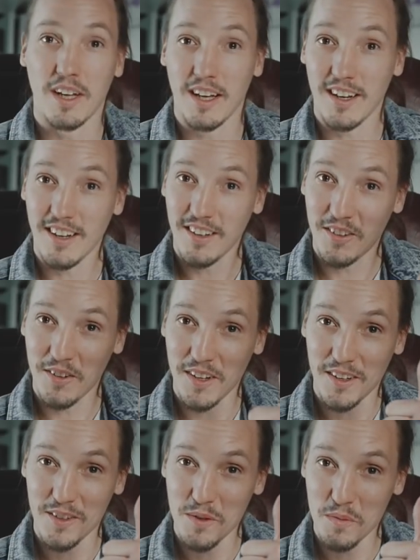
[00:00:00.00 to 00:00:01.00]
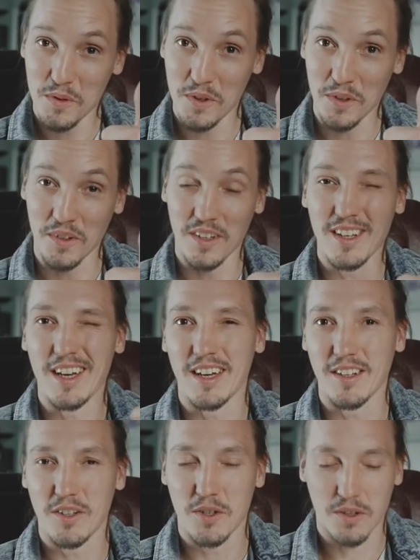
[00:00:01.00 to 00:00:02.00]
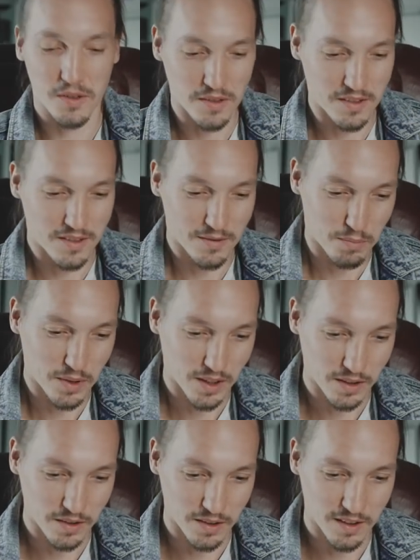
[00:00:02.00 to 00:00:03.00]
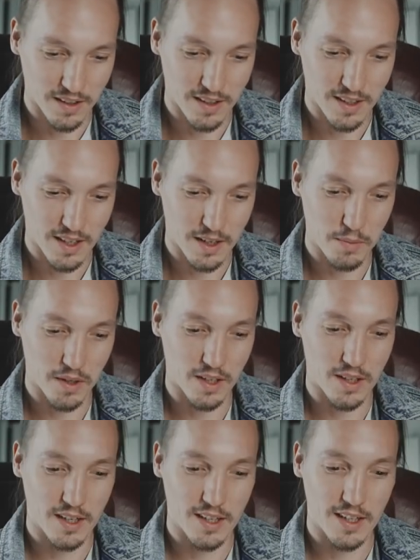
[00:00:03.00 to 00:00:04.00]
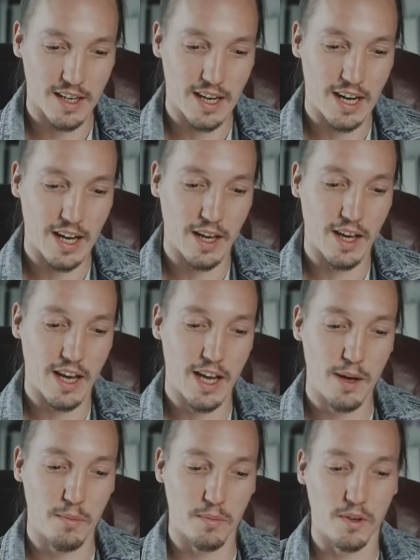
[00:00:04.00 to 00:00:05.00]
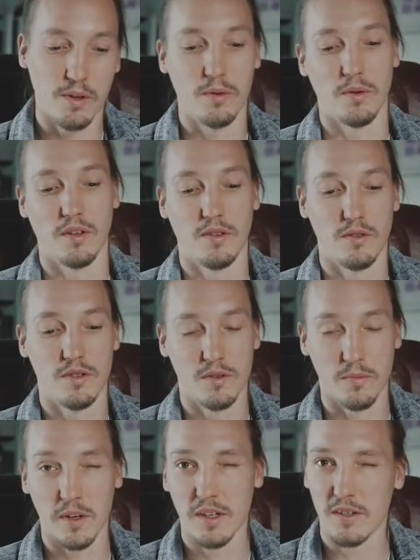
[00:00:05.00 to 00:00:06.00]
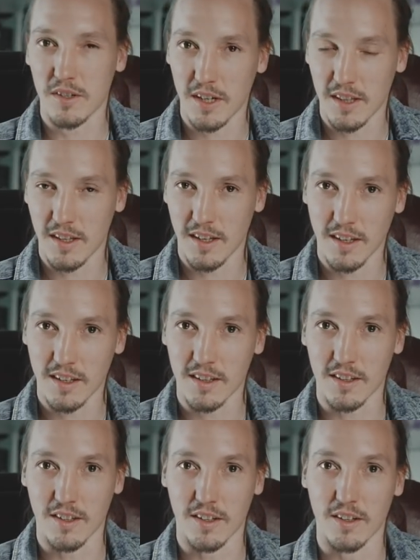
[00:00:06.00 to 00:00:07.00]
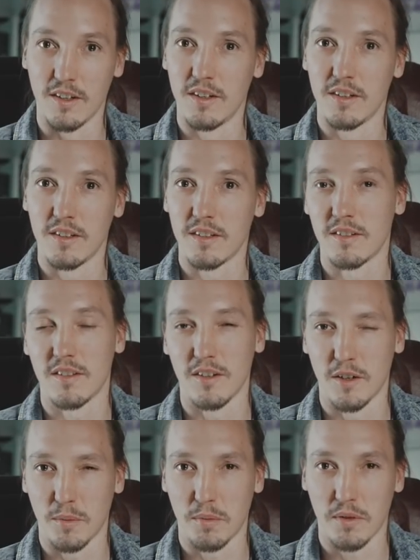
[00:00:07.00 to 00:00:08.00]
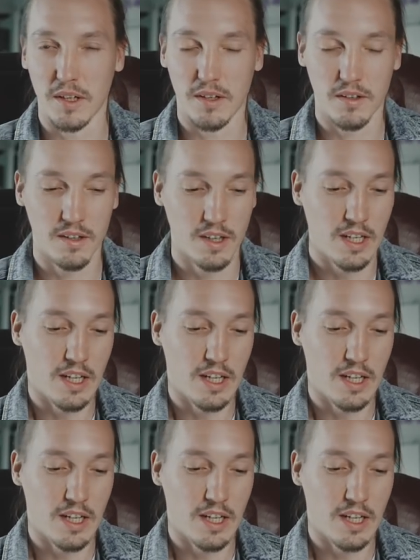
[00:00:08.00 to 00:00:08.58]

And internet seems good. Yeah, it should be good. I mean, I am going to switch, I think, the operator.